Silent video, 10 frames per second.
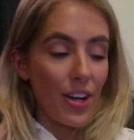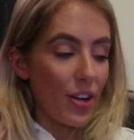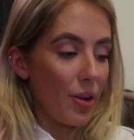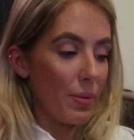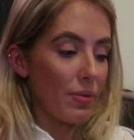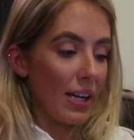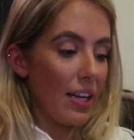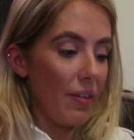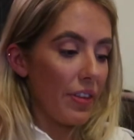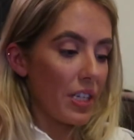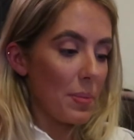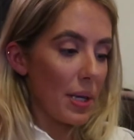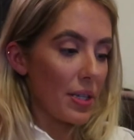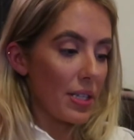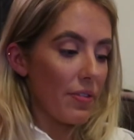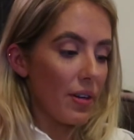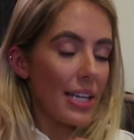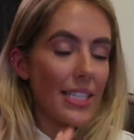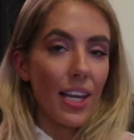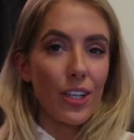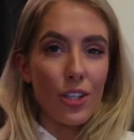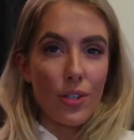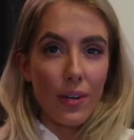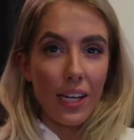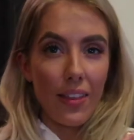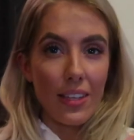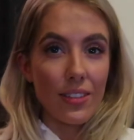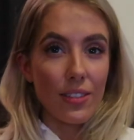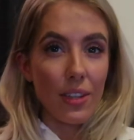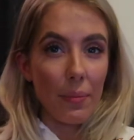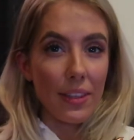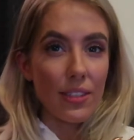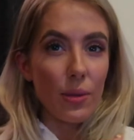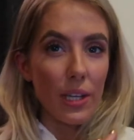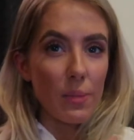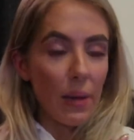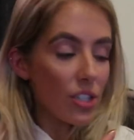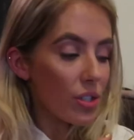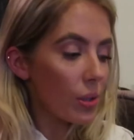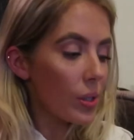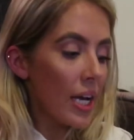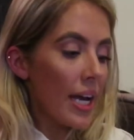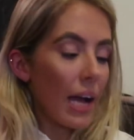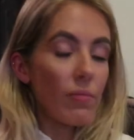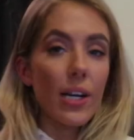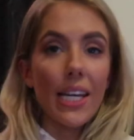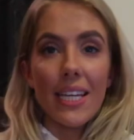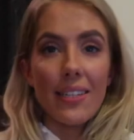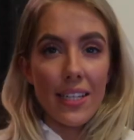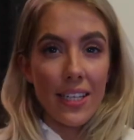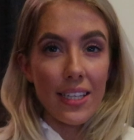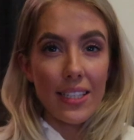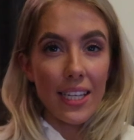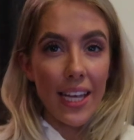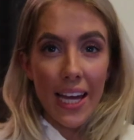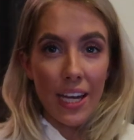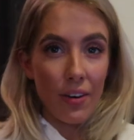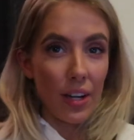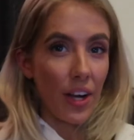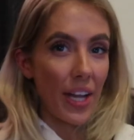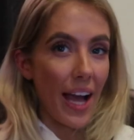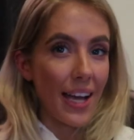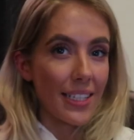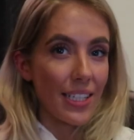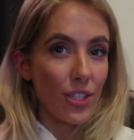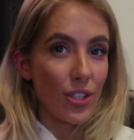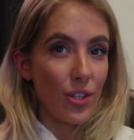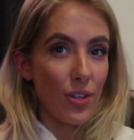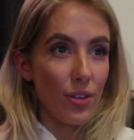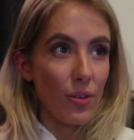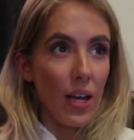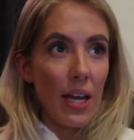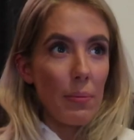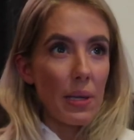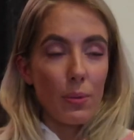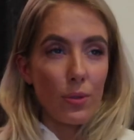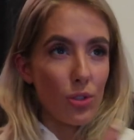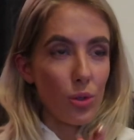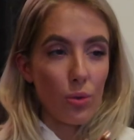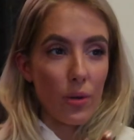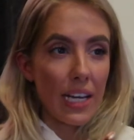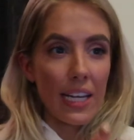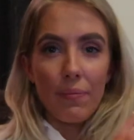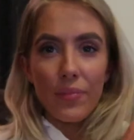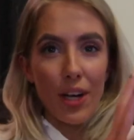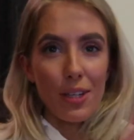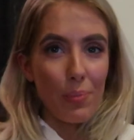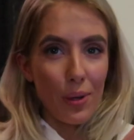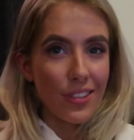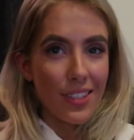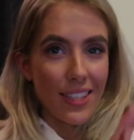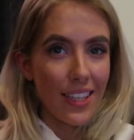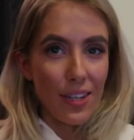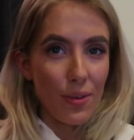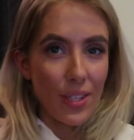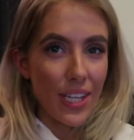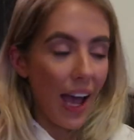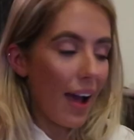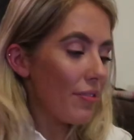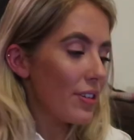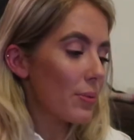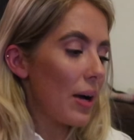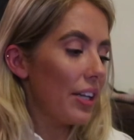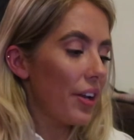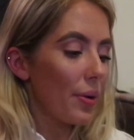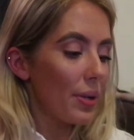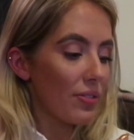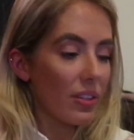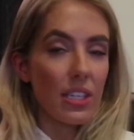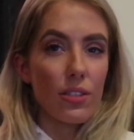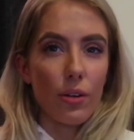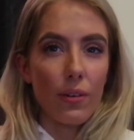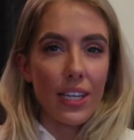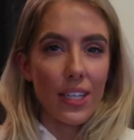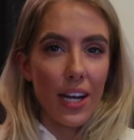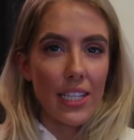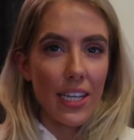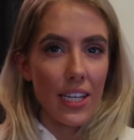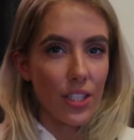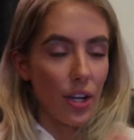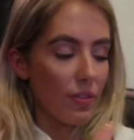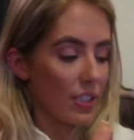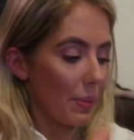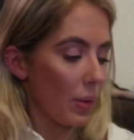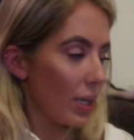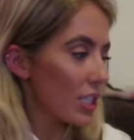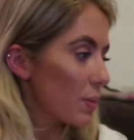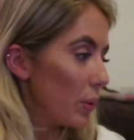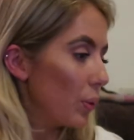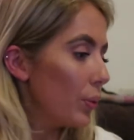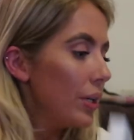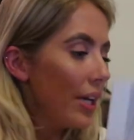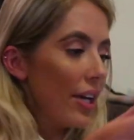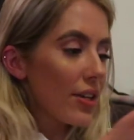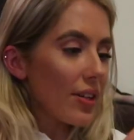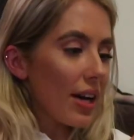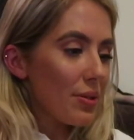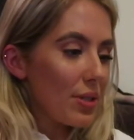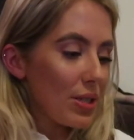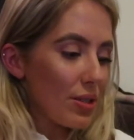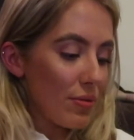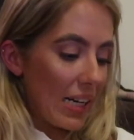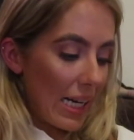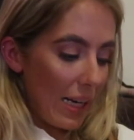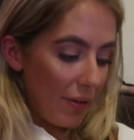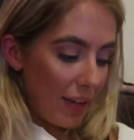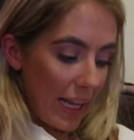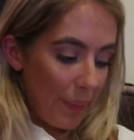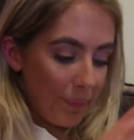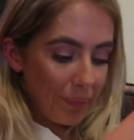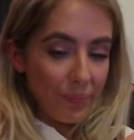I know would really love this because I feel like delicate jewelry like this is something that's quite special and really easy to layer and kind of add into people's jewelry kind of boxes that they already have as well. And I always think these are a really good idea to go for something quite small. So that was just a really lovely